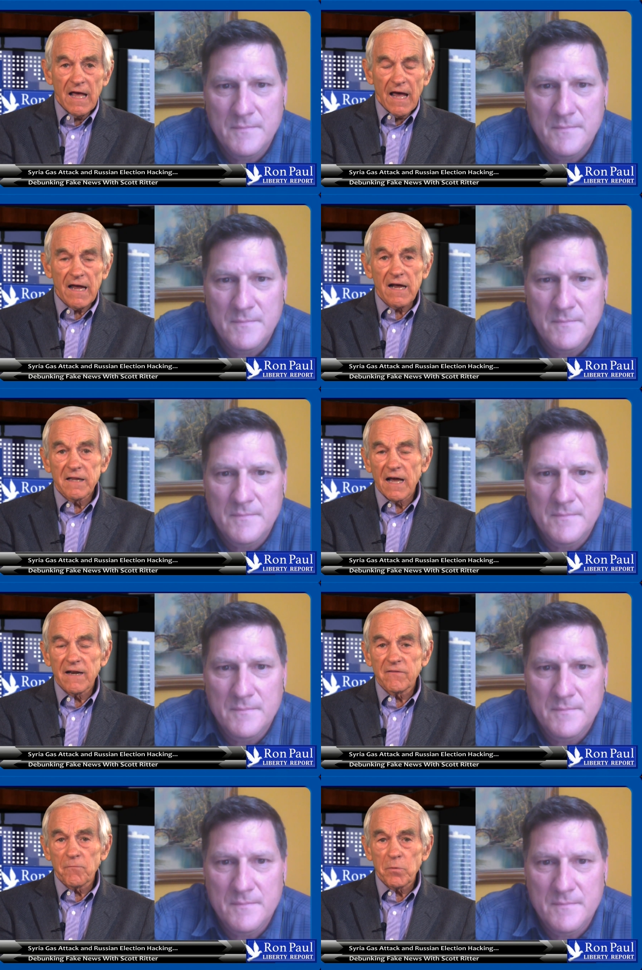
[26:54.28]
Speaker 1: and
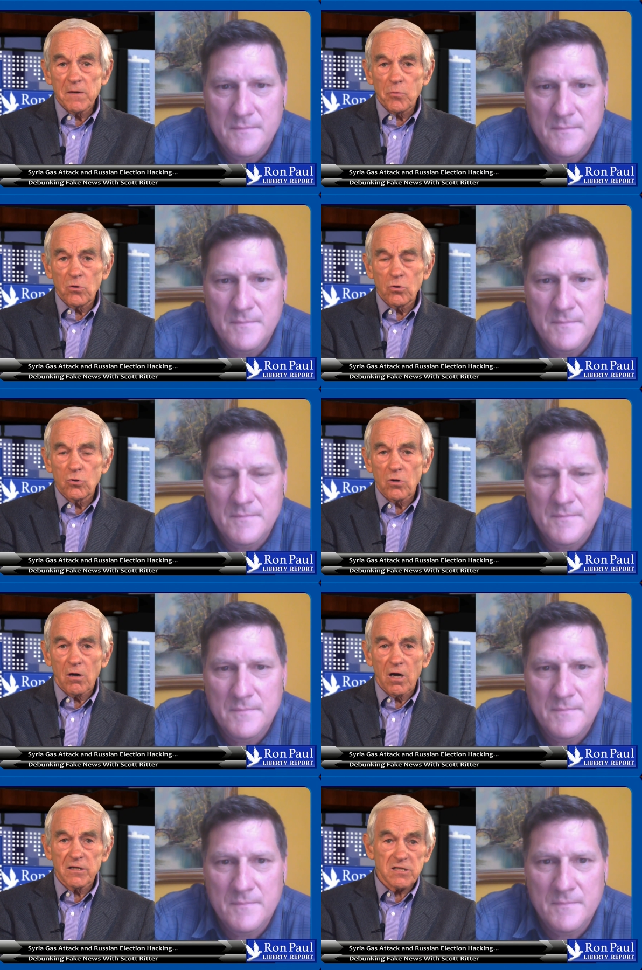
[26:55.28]
that if the people who
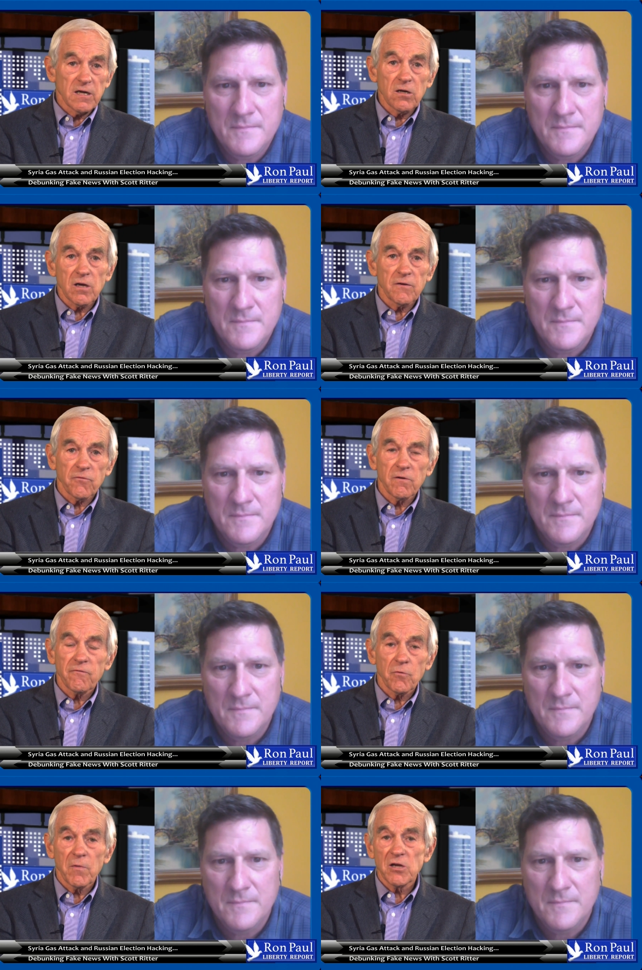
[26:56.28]
are honestly looking for
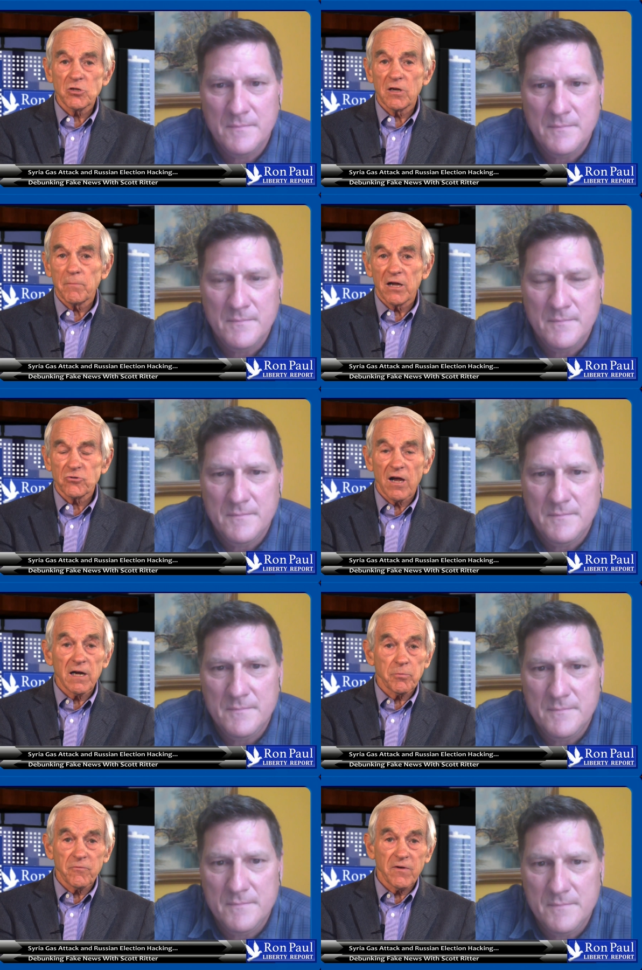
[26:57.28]
information about
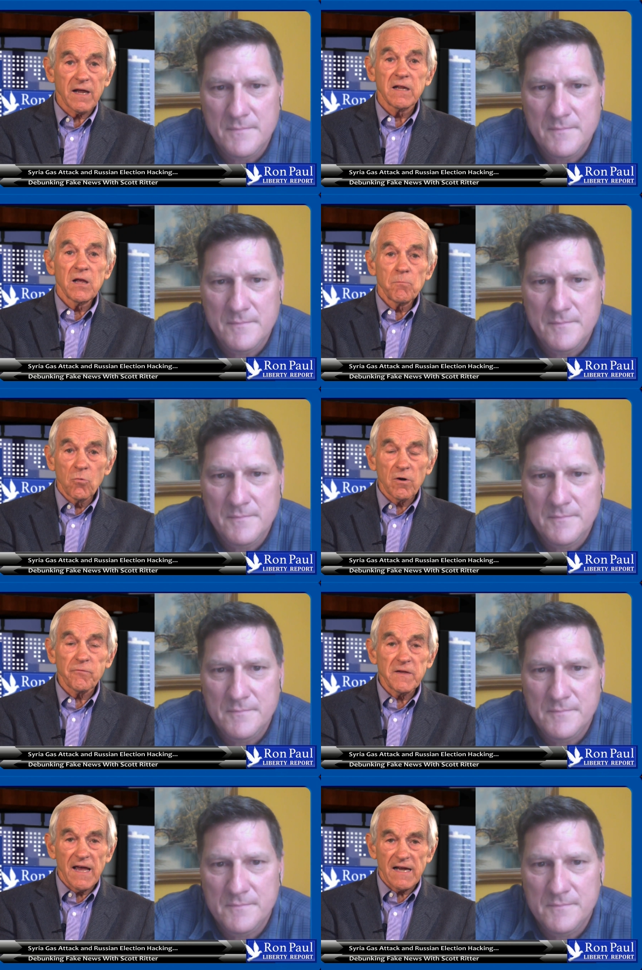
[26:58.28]
trying to prevent more
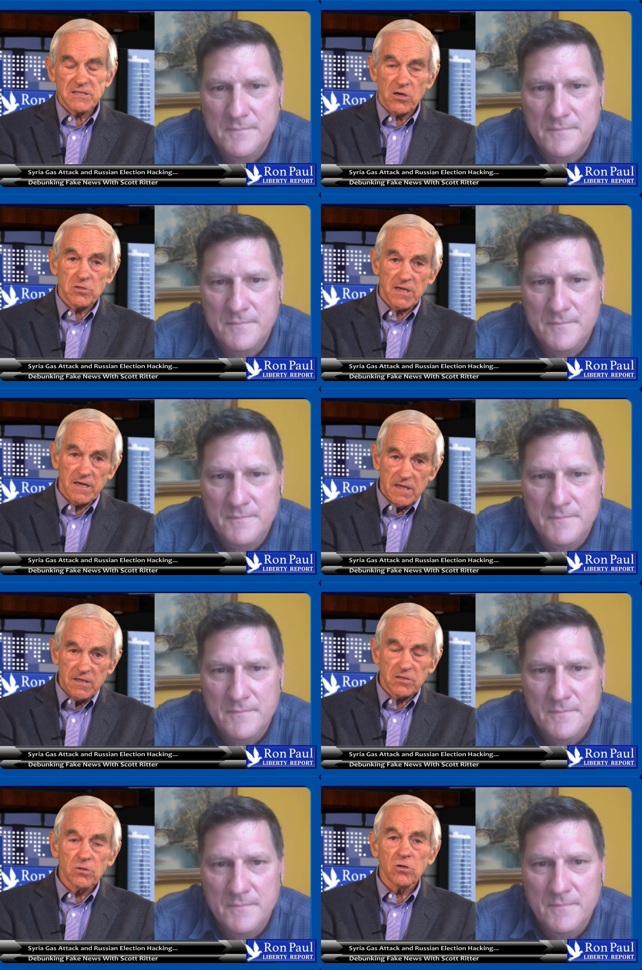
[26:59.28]
fiascos, they
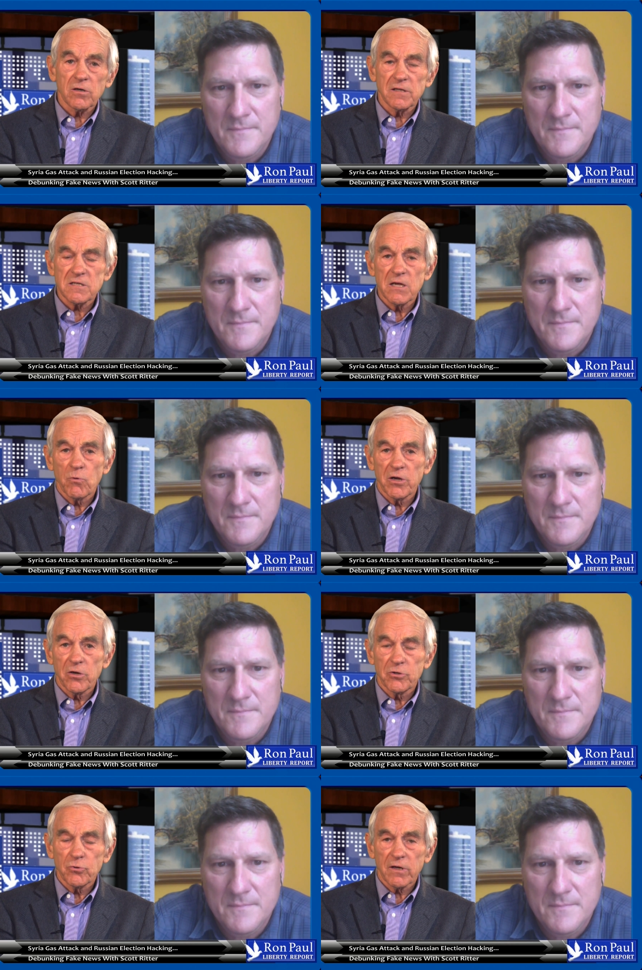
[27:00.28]
need to look and see what
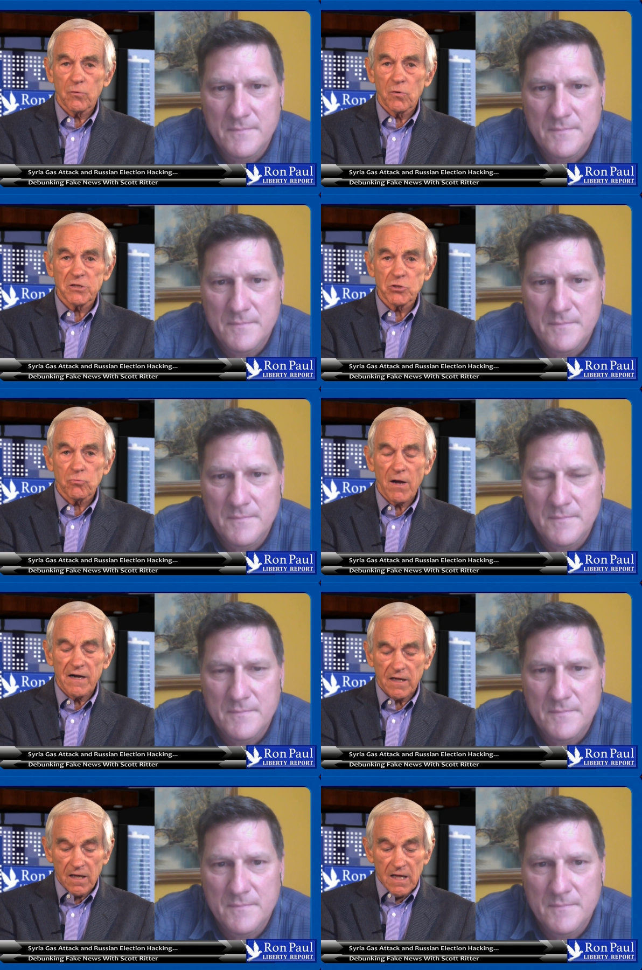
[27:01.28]
you're doing and what you're
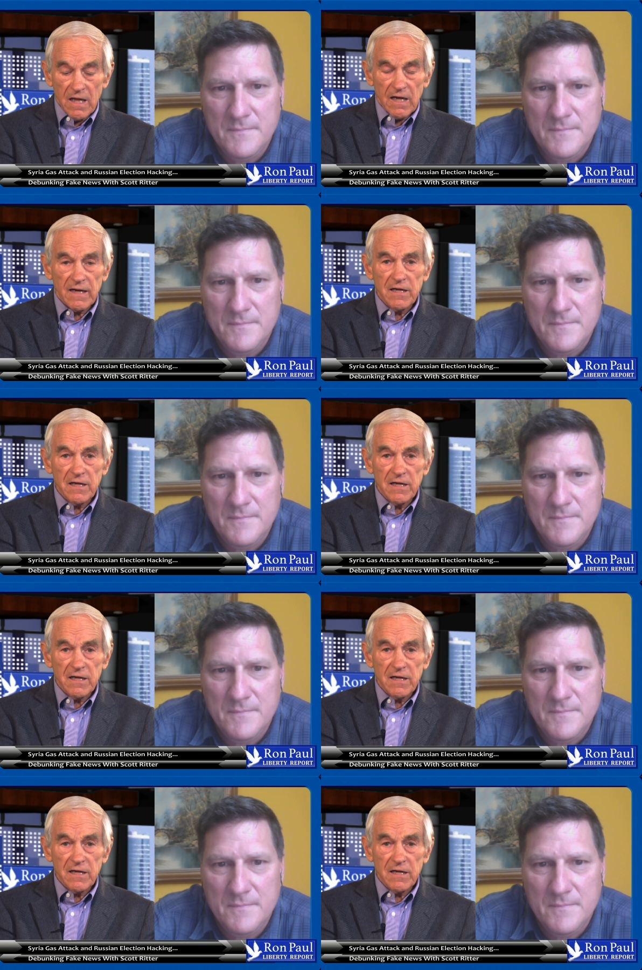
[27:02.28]
writing. And I